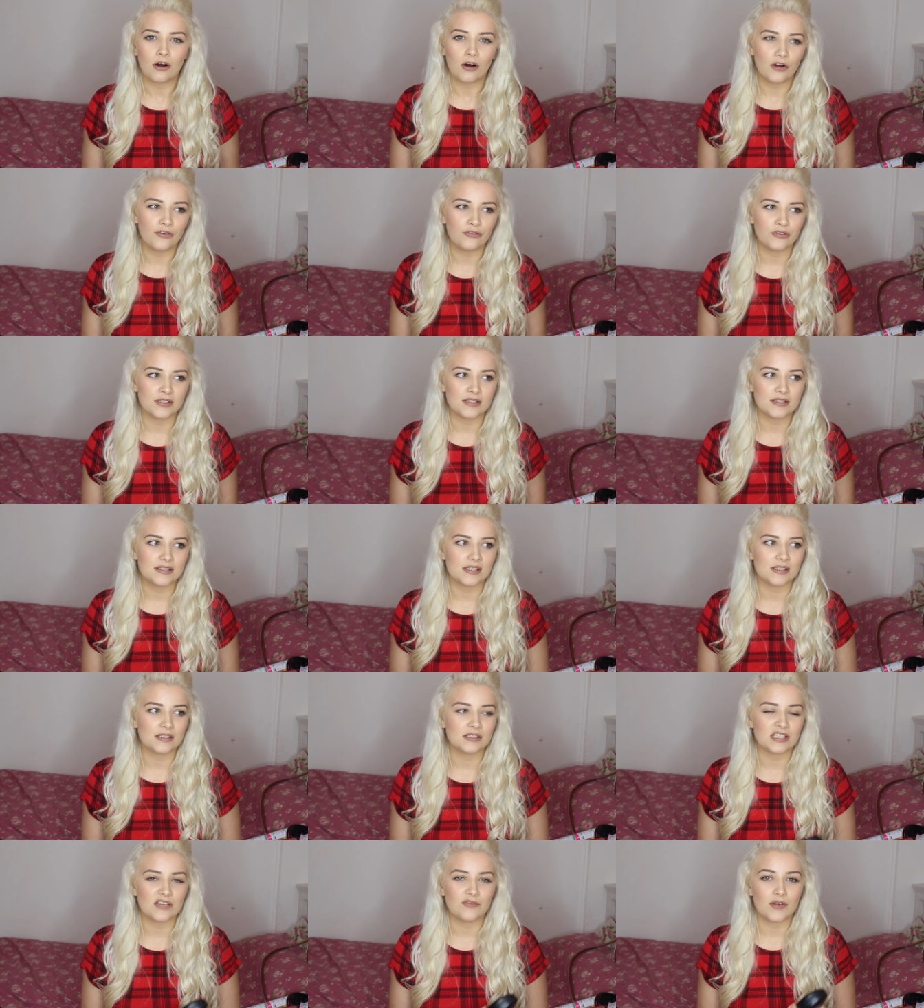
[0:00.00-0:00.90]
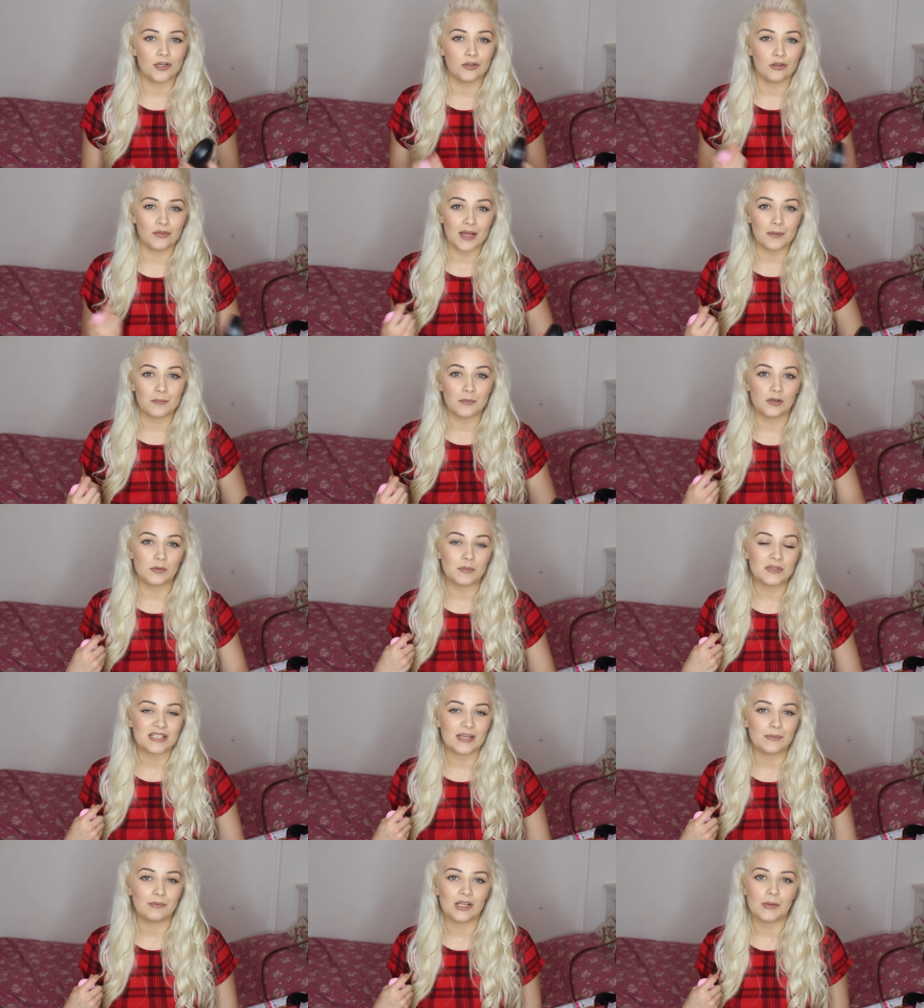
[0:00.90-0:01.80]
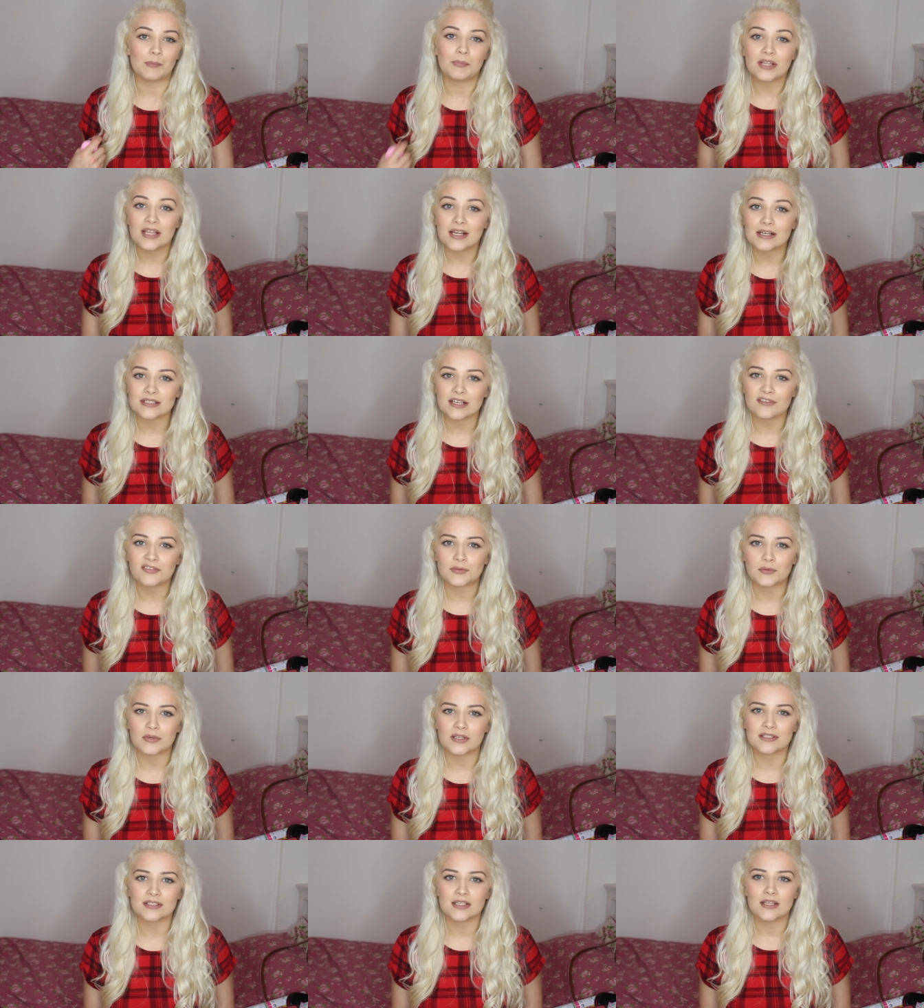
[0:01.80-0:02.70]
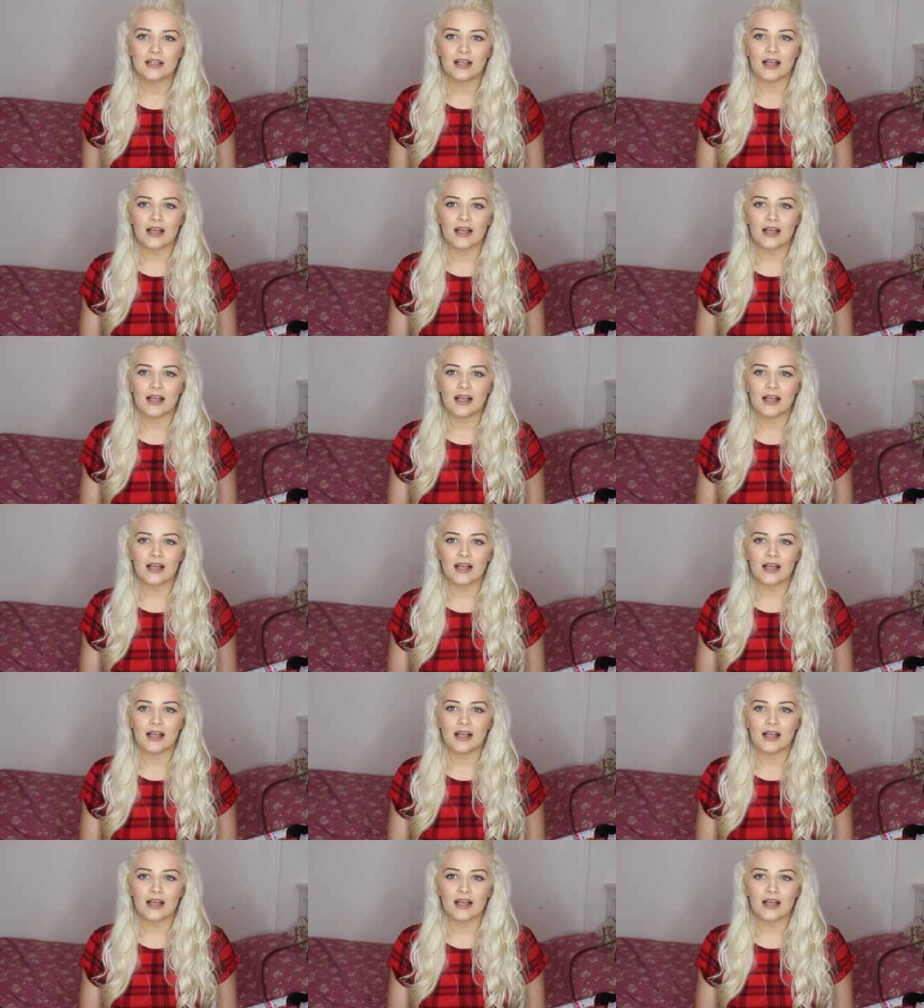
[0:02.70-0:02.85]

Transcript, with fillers: or for instance if I know that I'm going to be sleeping at Blake's afterwards,